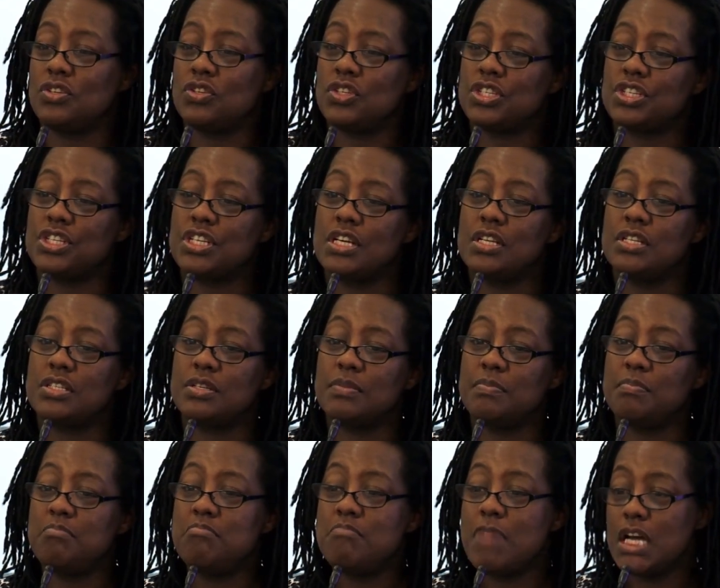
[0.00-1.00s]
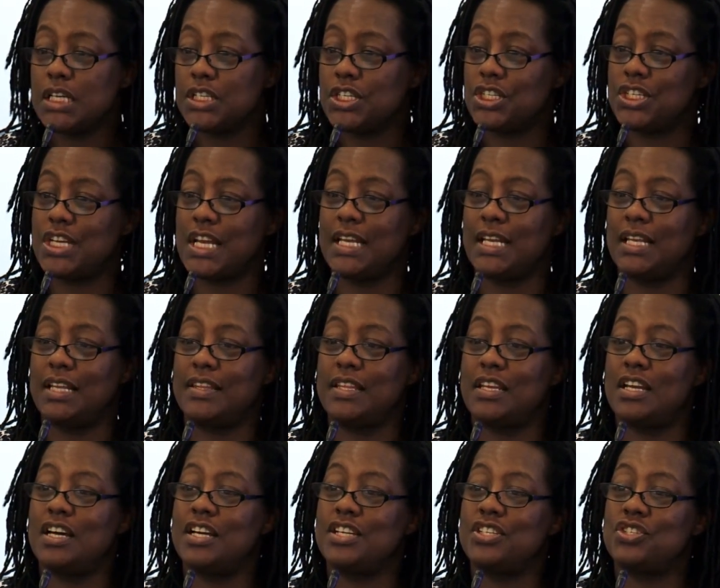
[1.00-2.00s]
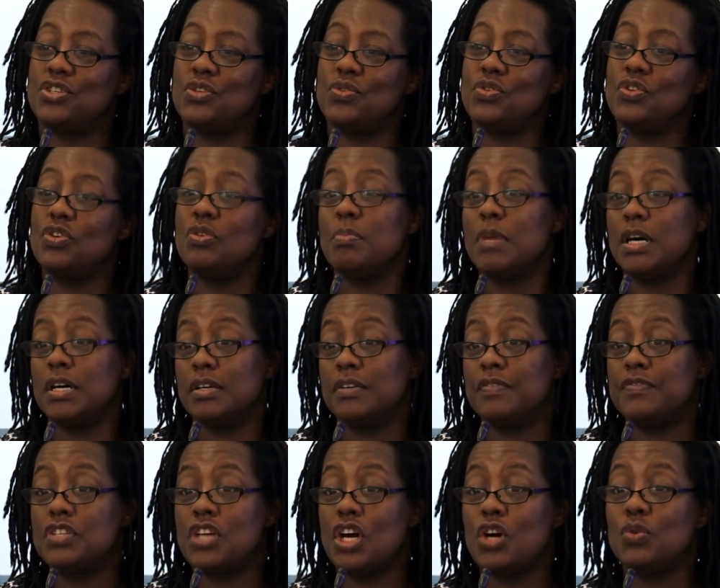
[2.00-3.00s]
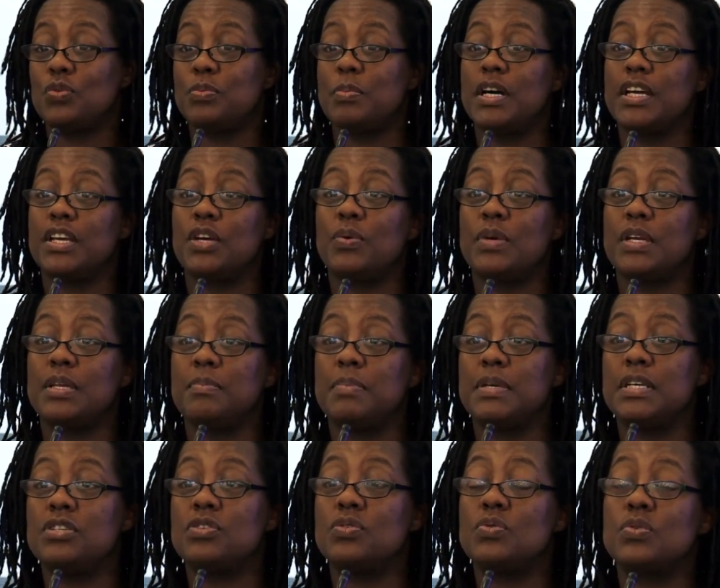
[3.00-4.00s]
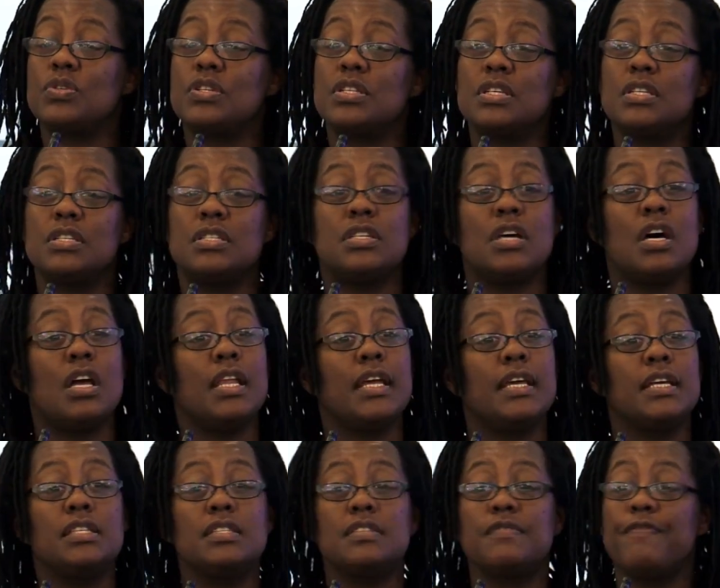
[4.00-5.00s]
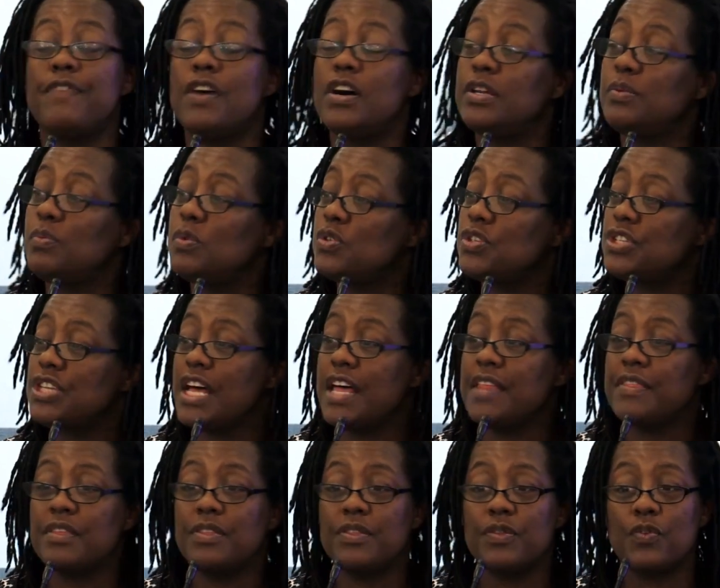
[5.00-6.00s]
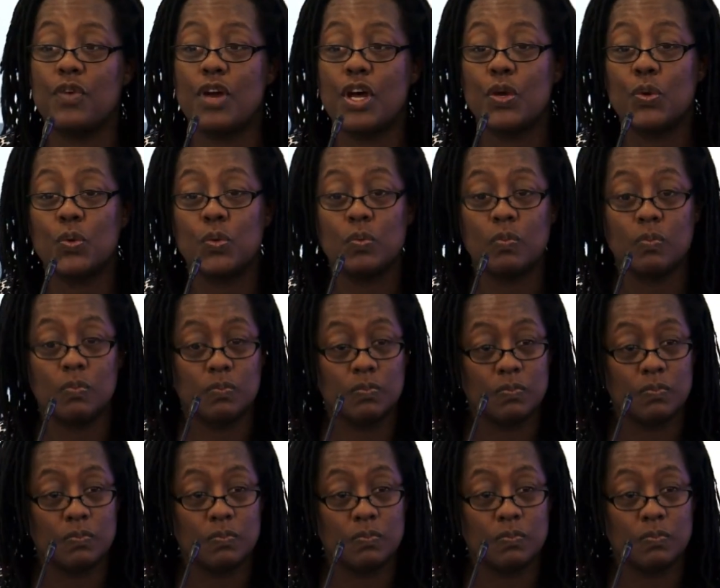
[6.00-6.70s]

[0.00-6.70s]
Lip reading: your children much gentler than I do. You might have told my queen bee daughter that, darling, it's fine, we'll share the throne.